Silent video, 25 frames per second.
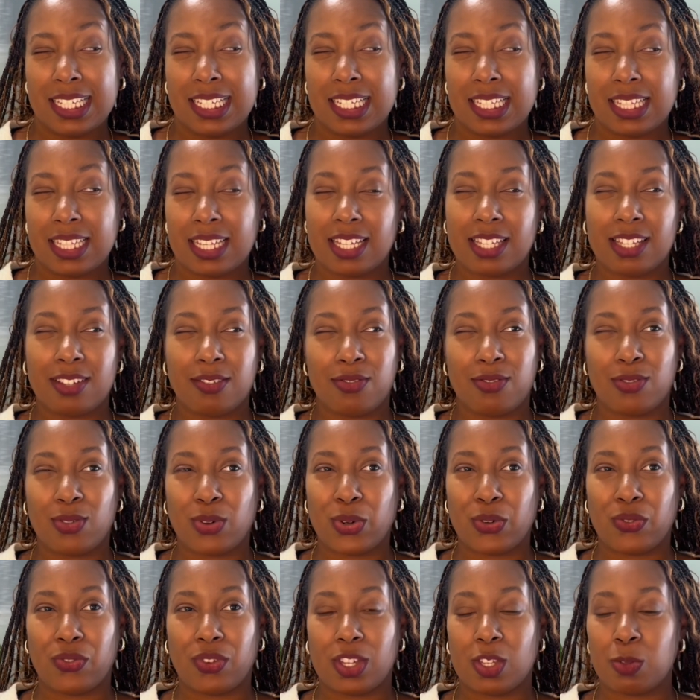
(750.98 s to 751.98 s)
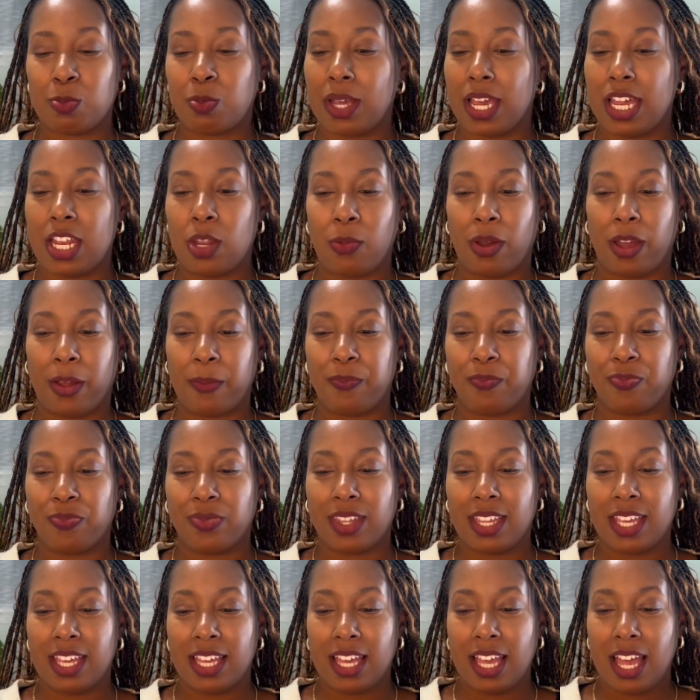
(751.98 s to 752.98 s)
There's a word for this, but anyway,
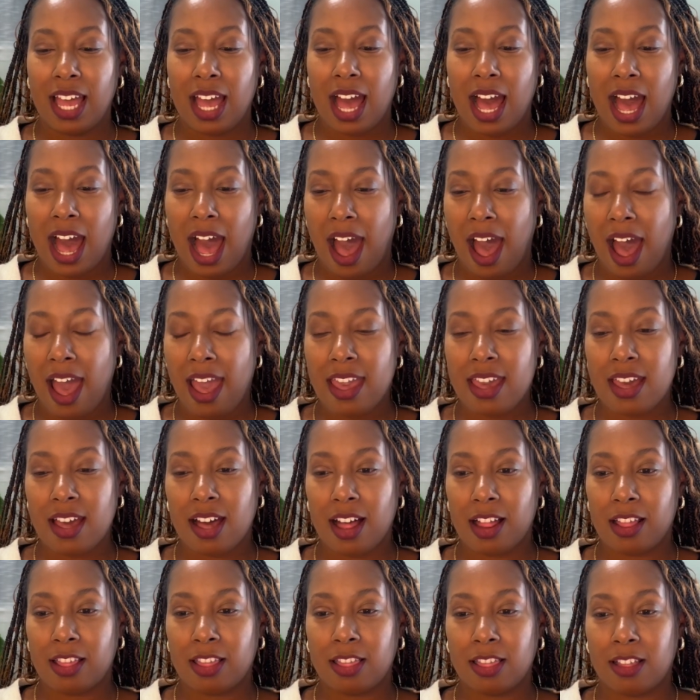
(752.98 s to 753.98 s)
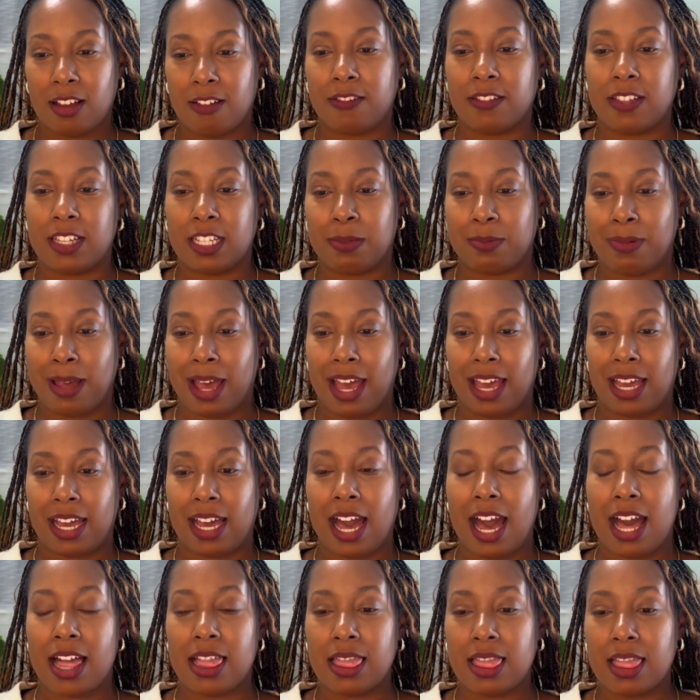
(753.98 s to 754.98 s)
I love this bag.
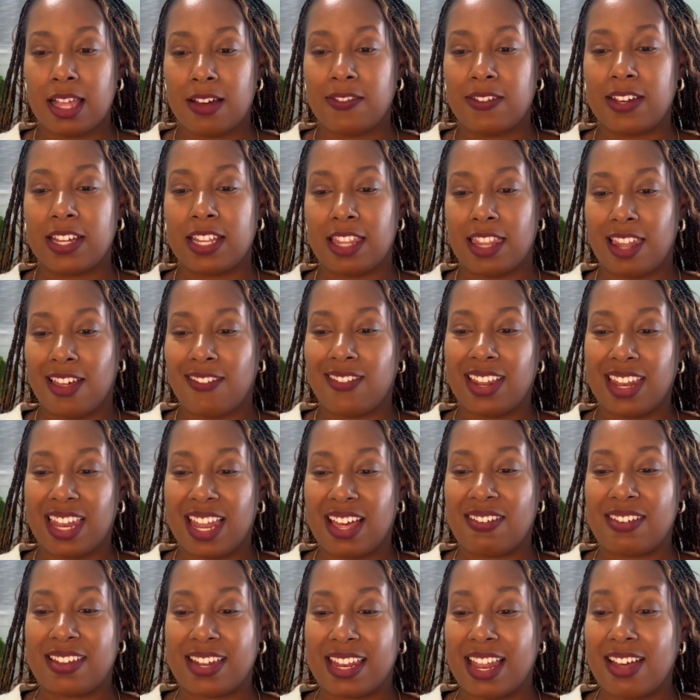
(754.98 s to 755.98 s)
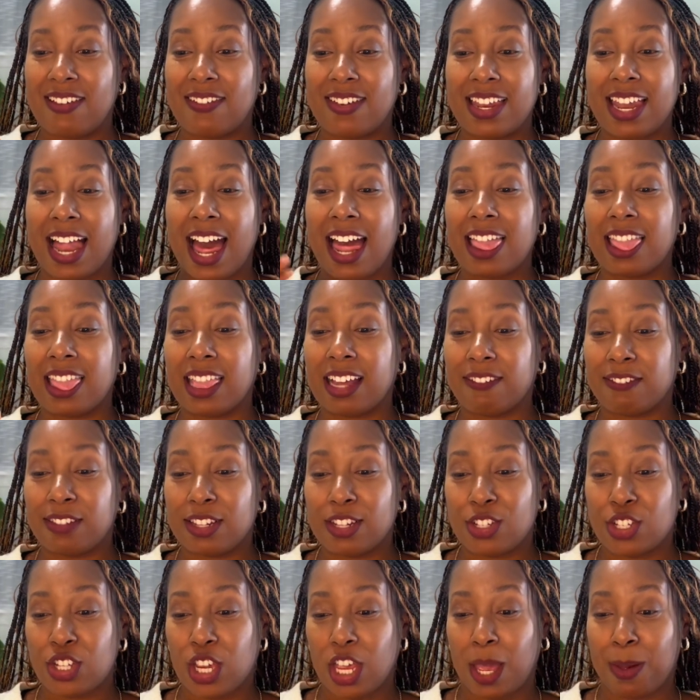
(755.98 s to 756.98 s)
I love it, love it, love it, love it. I love the
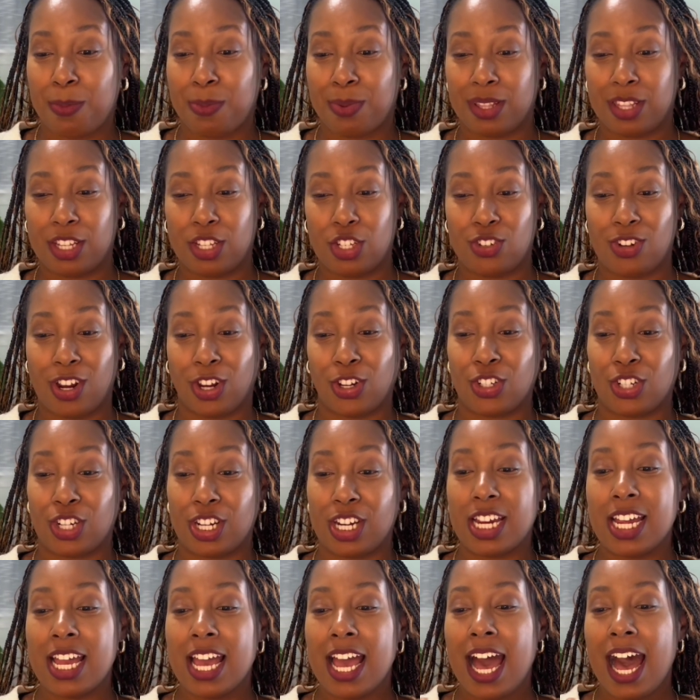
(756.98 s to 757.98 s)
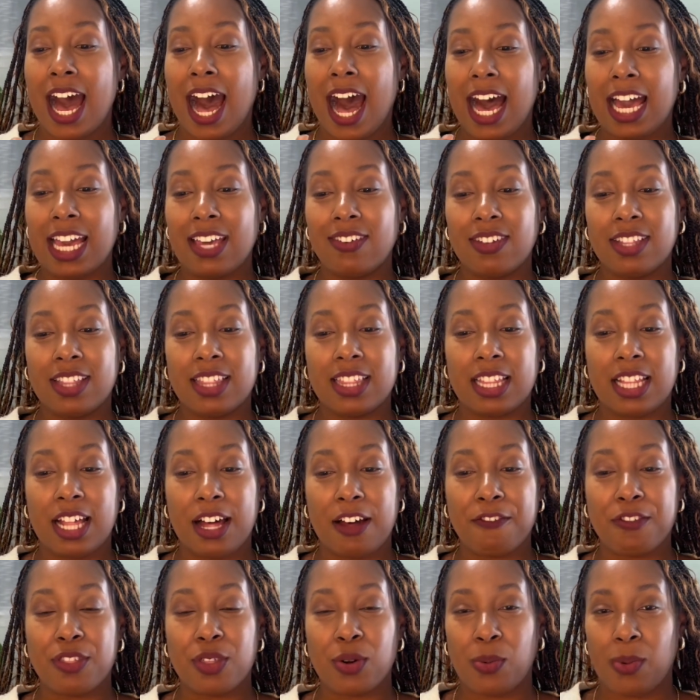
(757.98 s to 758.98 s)
shape, the structure. I even
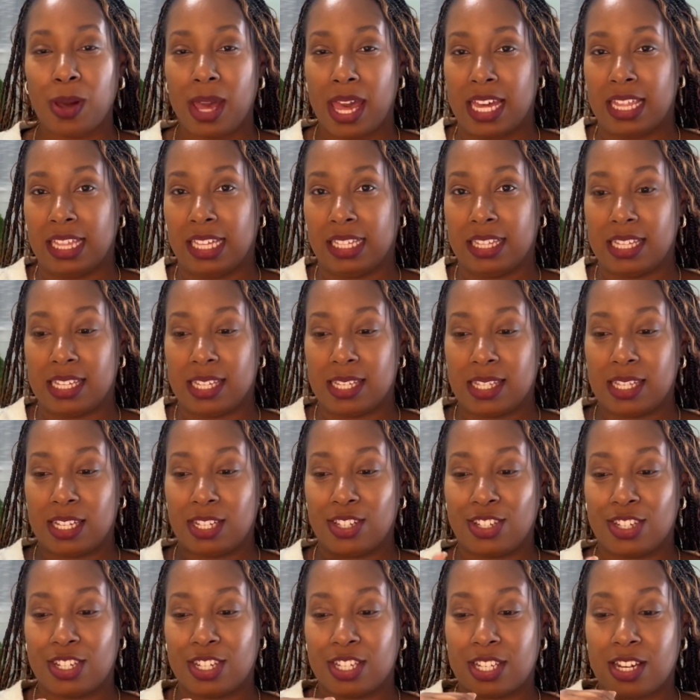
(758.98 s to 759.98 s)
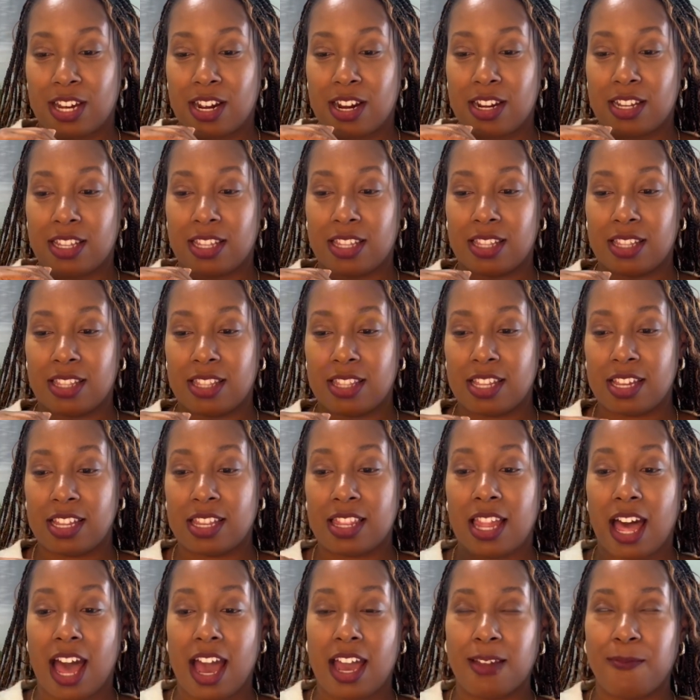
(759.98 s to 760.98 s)
love the way that the stitches are,
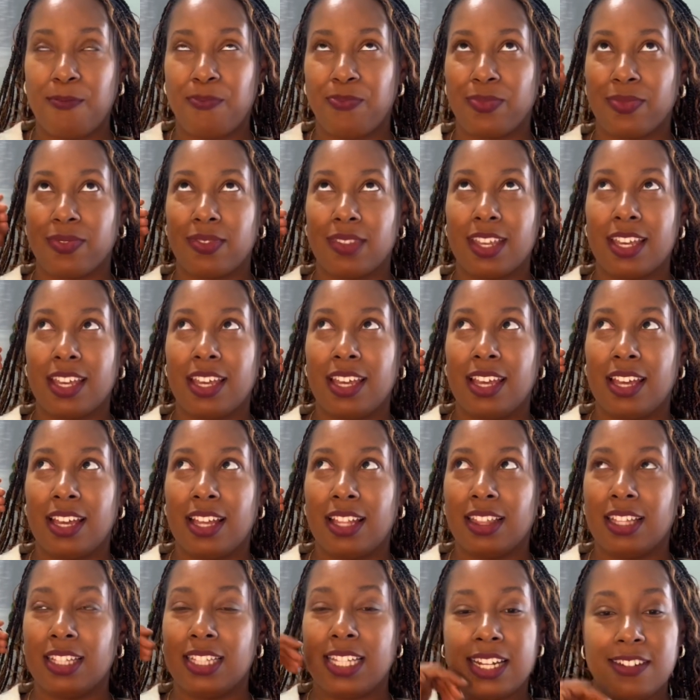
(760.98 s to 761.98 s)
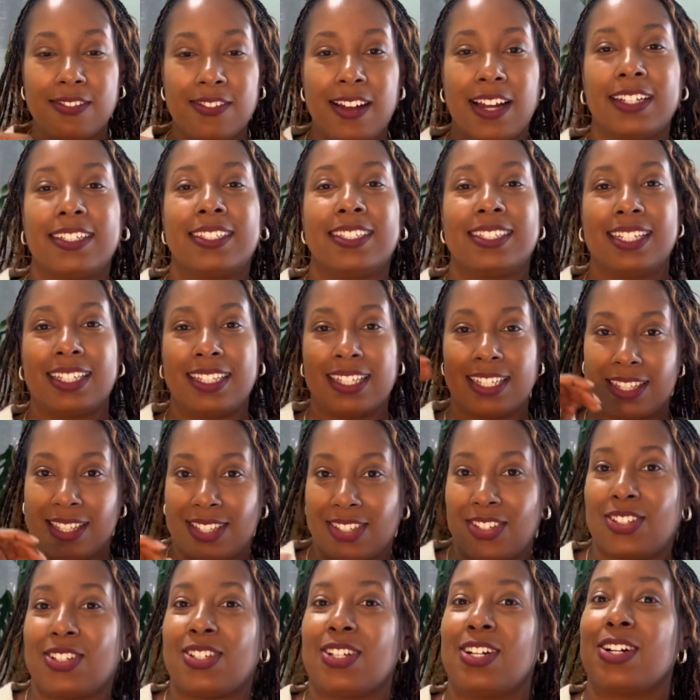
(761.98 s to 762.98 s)
the direction that the
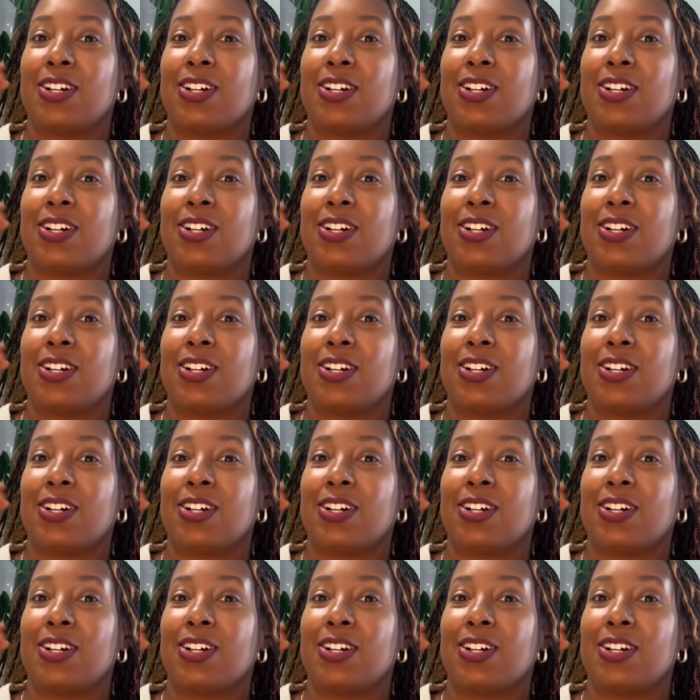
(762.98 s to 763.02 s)
stitches are